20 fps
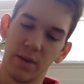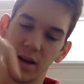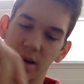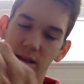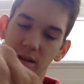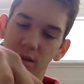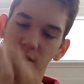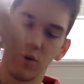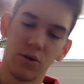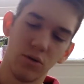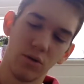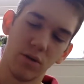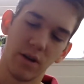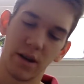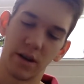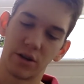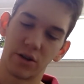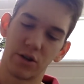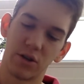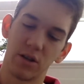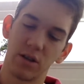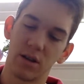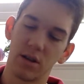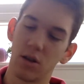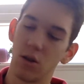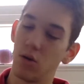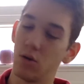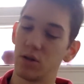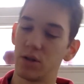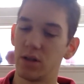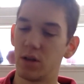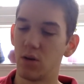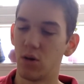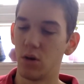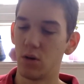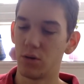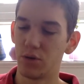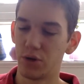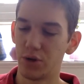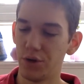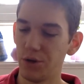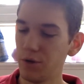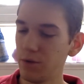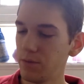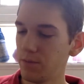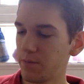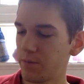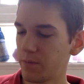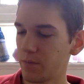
and you actually close the whole shoe.